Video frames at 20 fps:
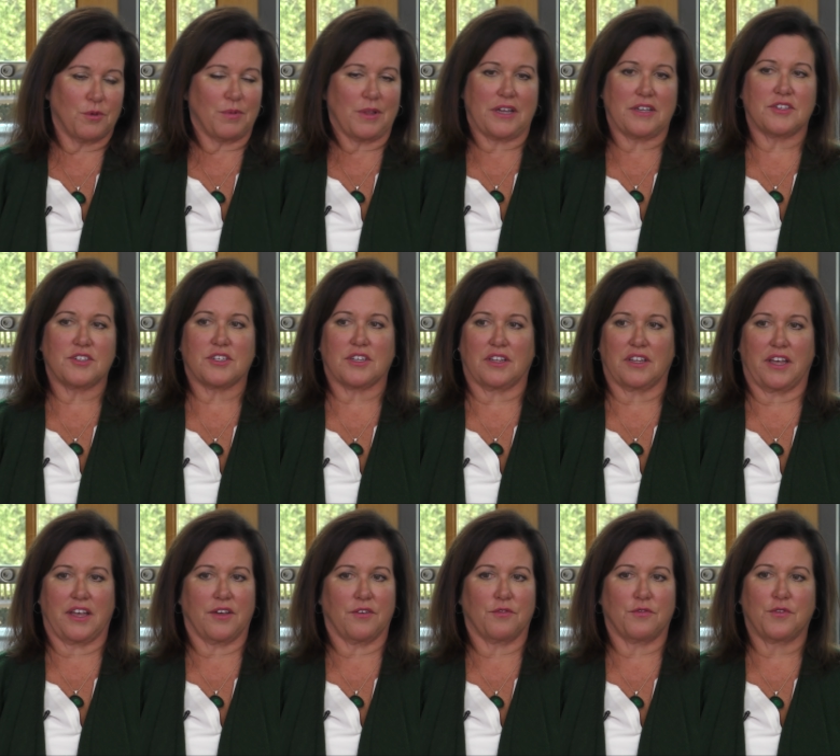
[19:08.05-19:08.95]
place to
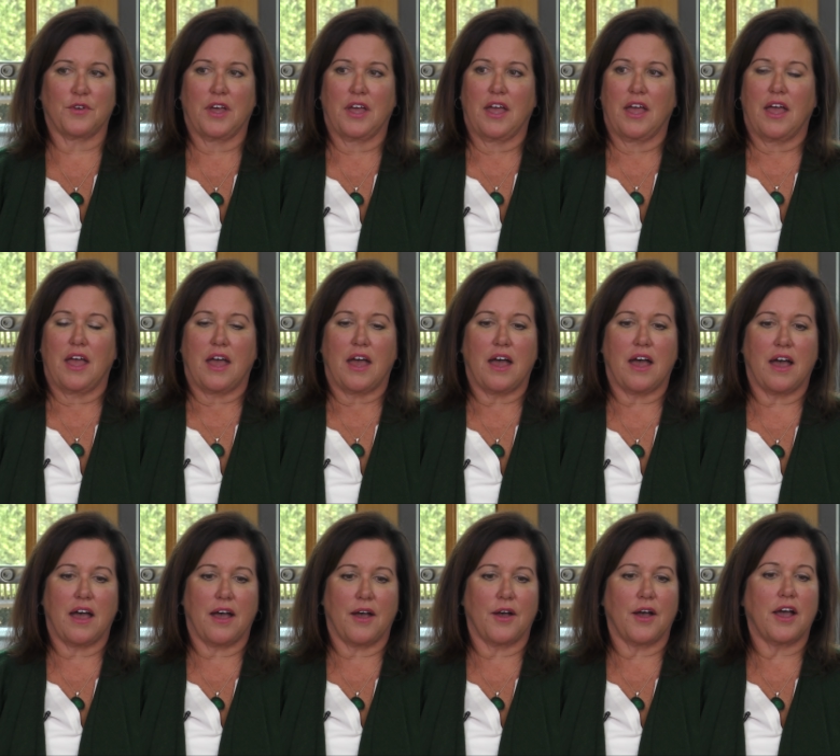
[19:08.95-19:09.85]
live.
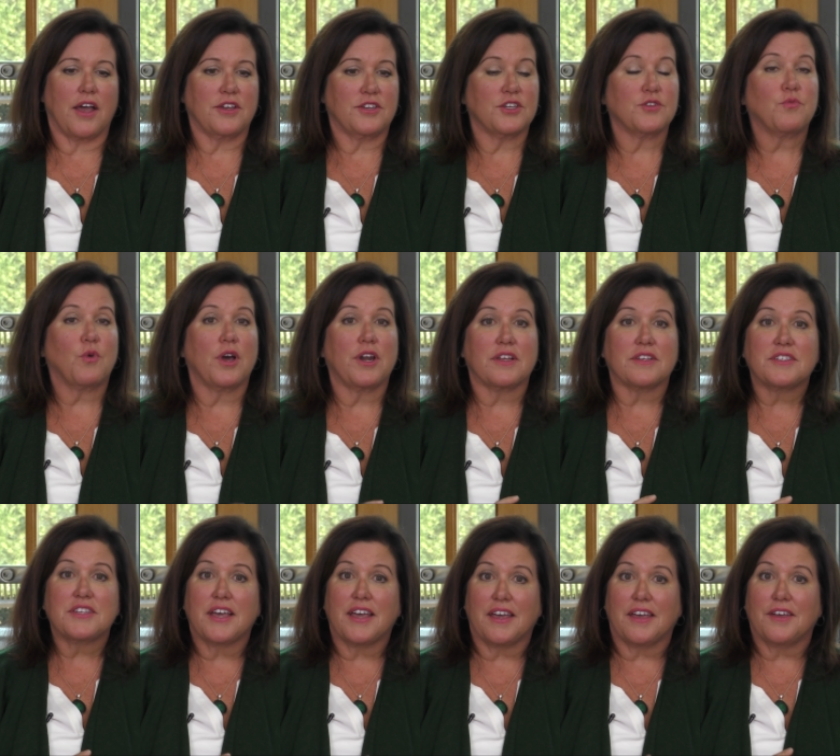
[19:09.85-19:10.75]
Uh, I did want to
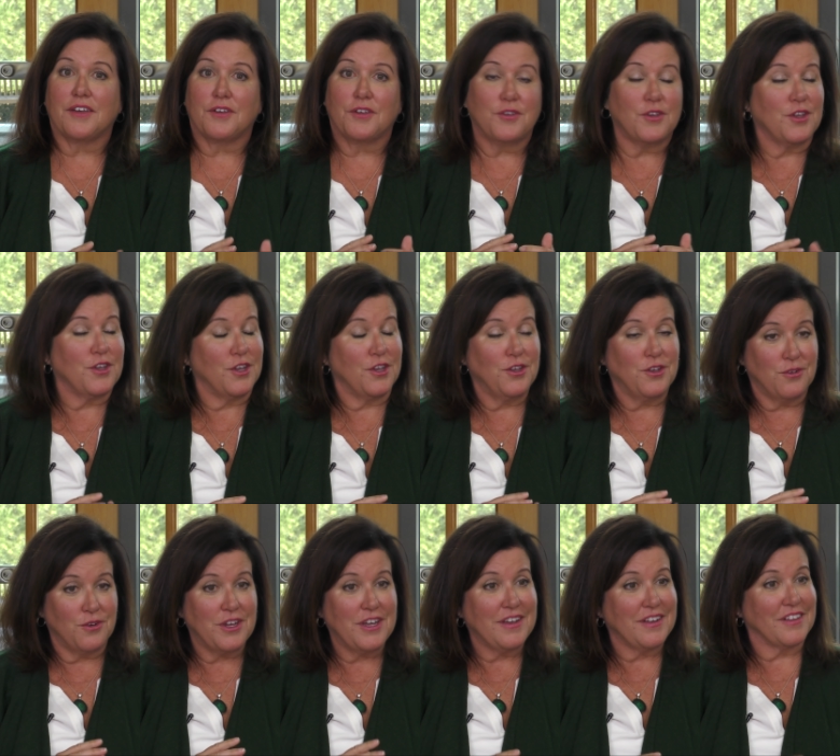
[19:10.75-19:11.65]
say,
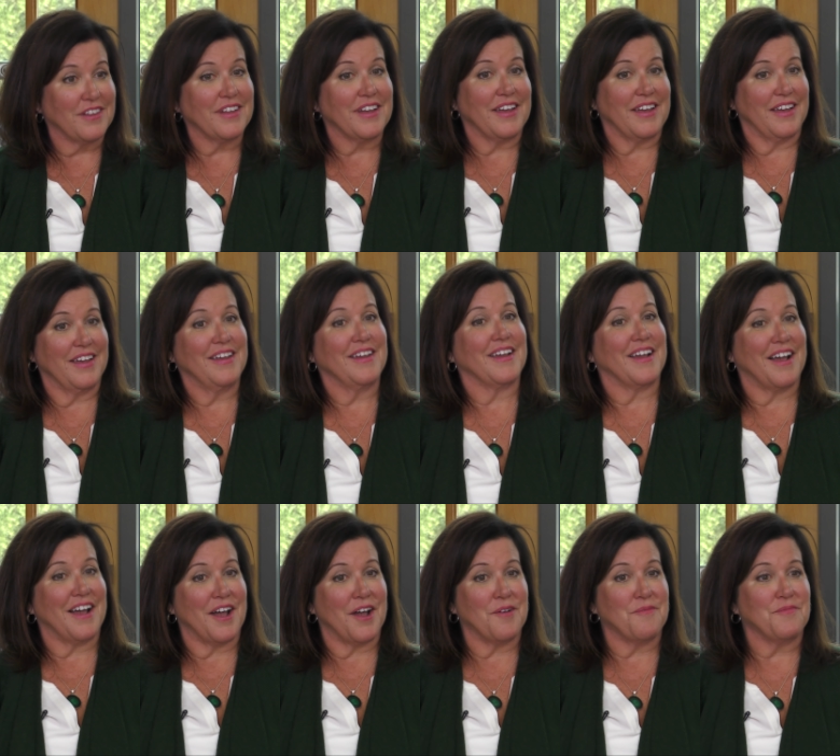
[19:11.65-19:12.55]
uniquely,
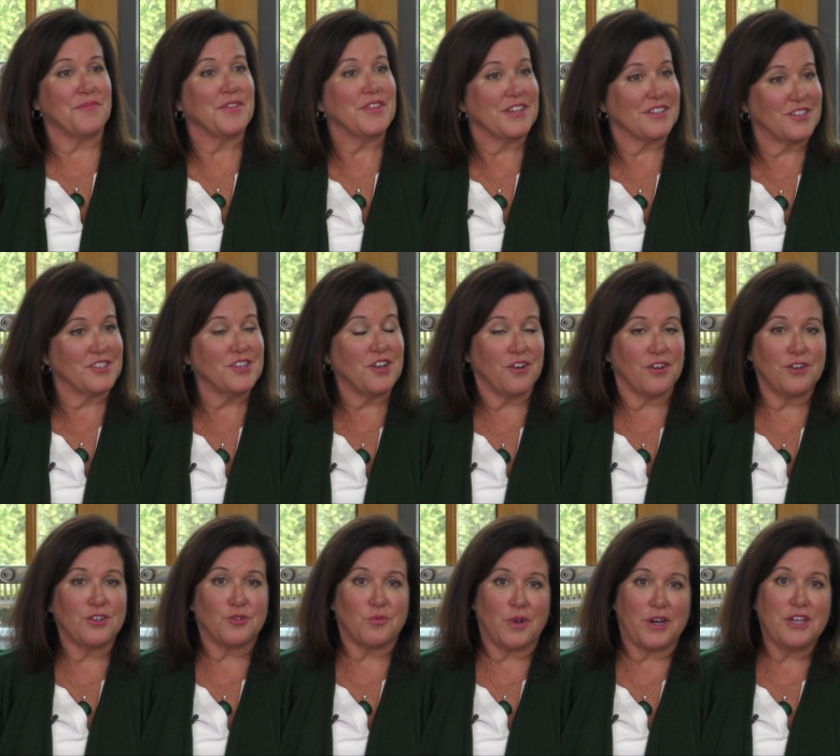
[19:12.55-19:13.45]
um, this year
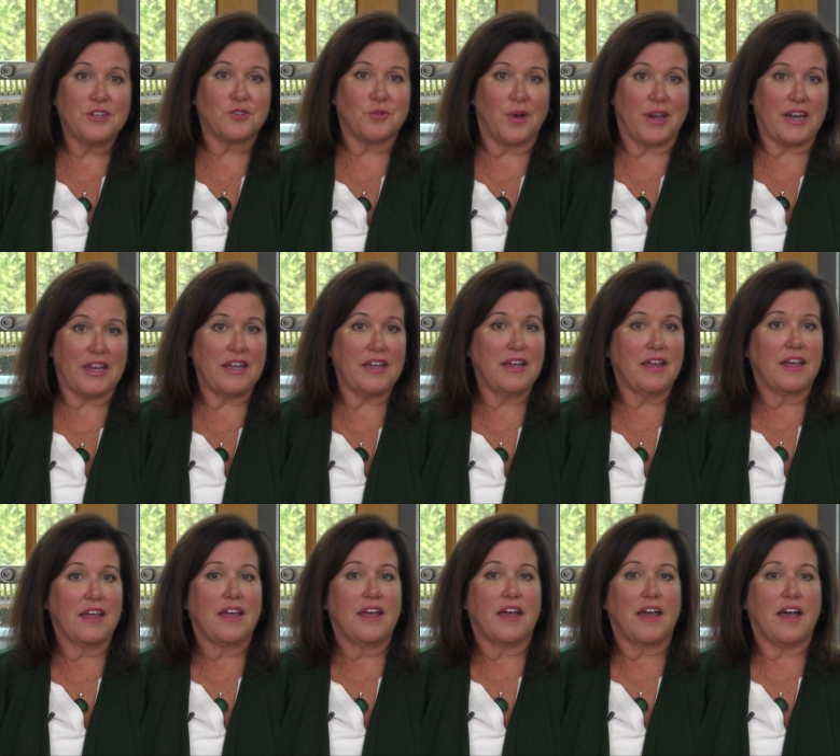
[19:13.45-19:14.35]
in 2020,
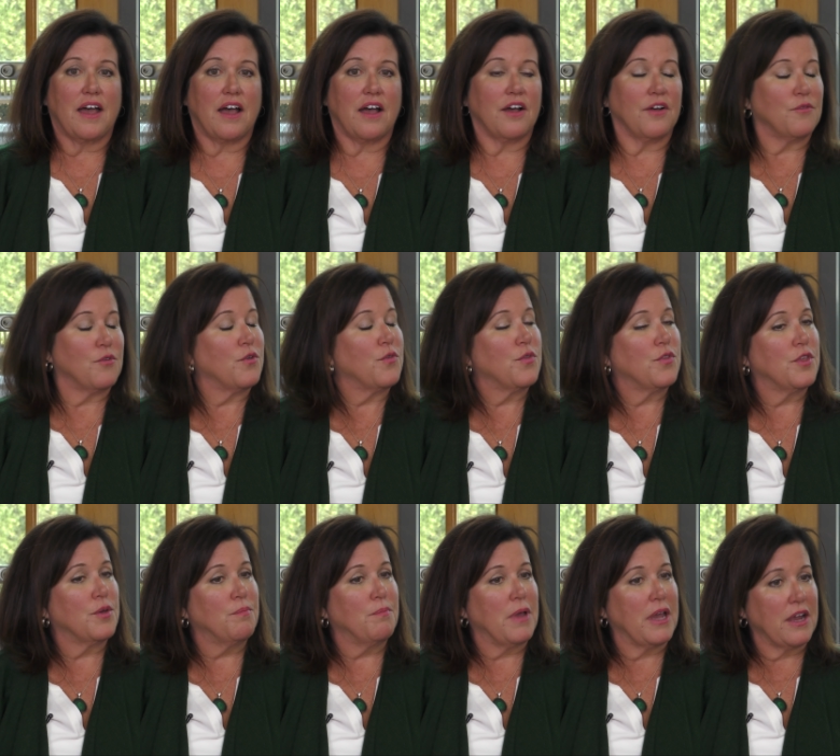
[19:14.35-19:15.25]
uh,
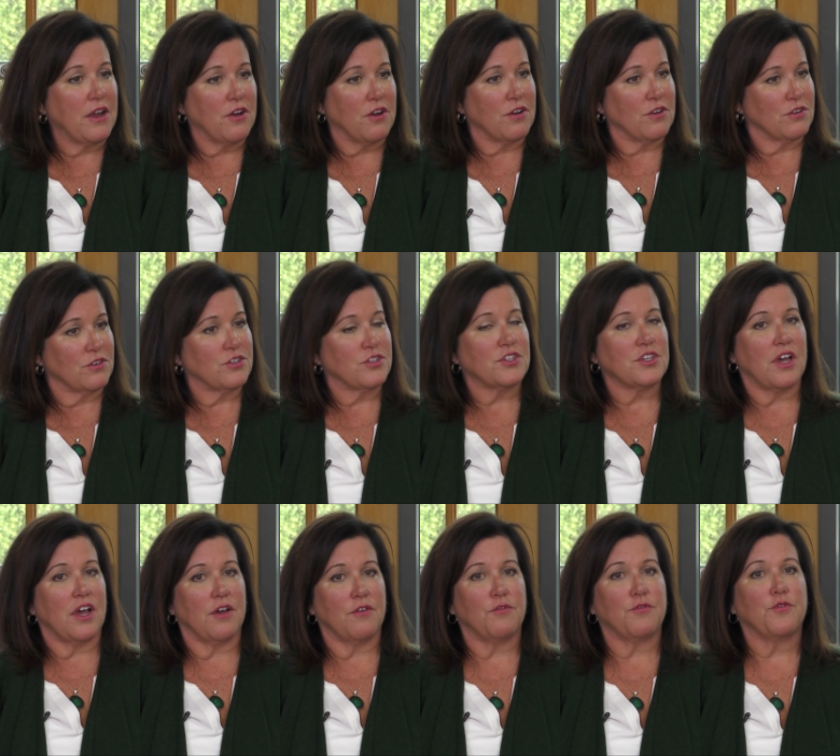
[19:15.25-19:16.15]
the mayors
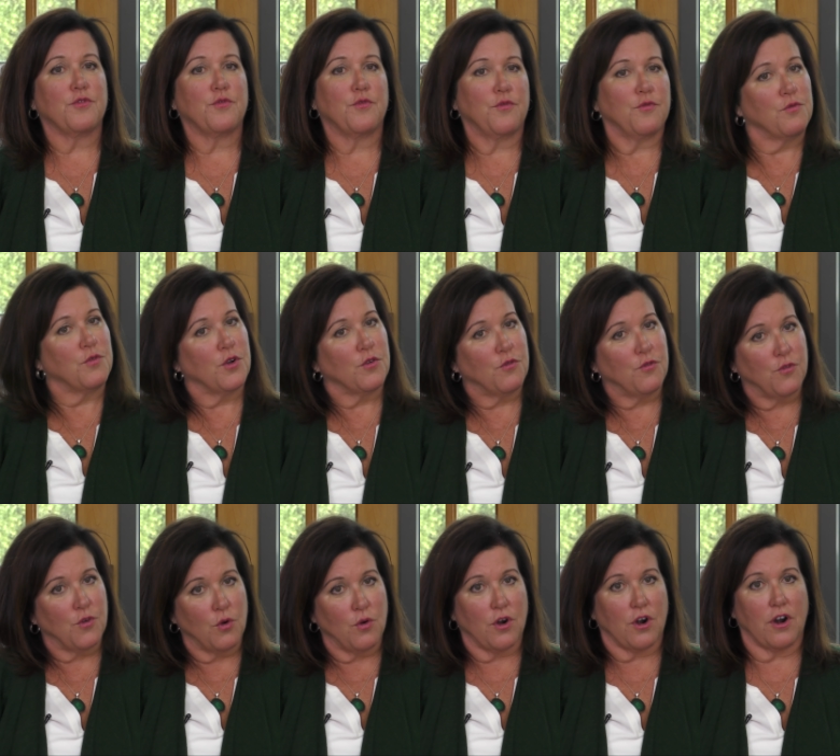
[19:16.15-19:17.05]
of
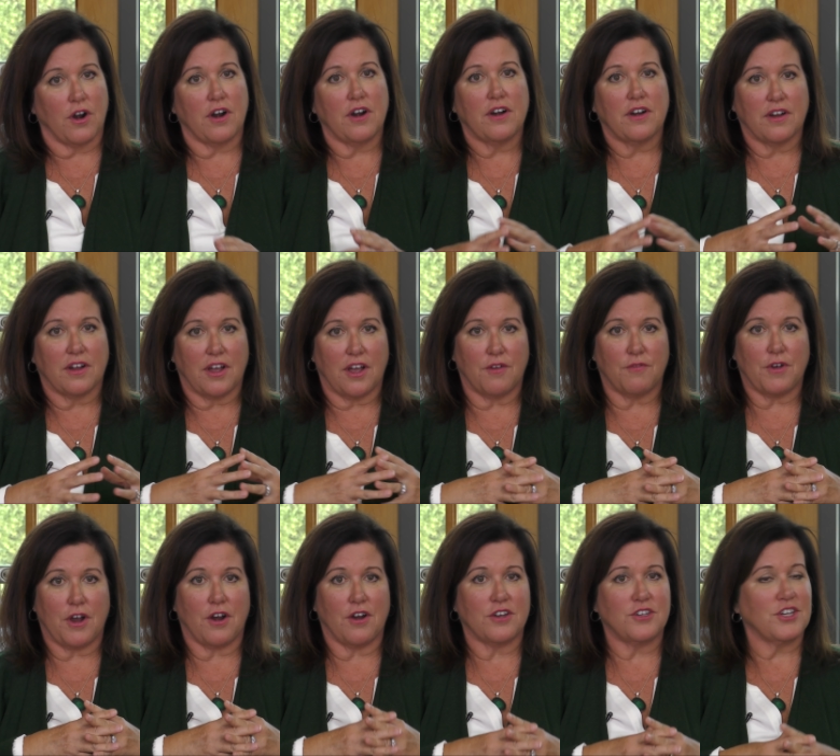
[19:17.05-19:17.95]
four of
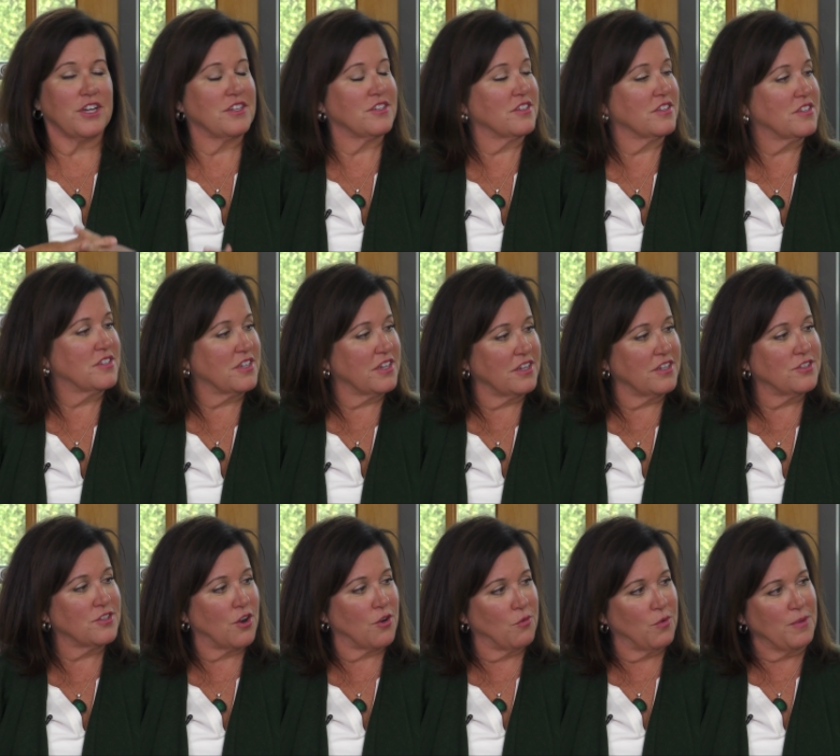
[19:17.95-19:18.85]
our adjacent
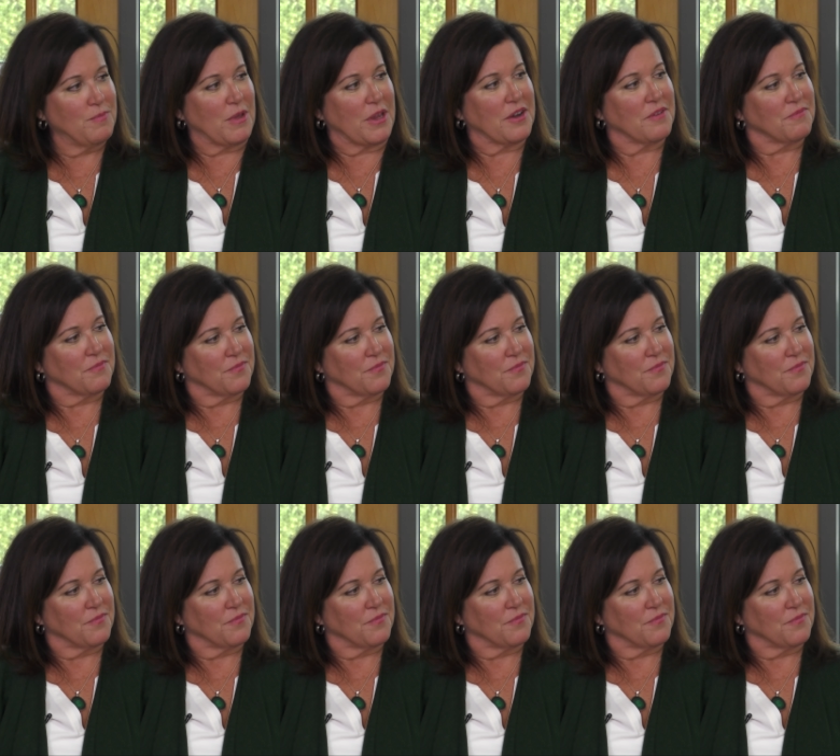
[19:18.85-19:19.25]
cities are women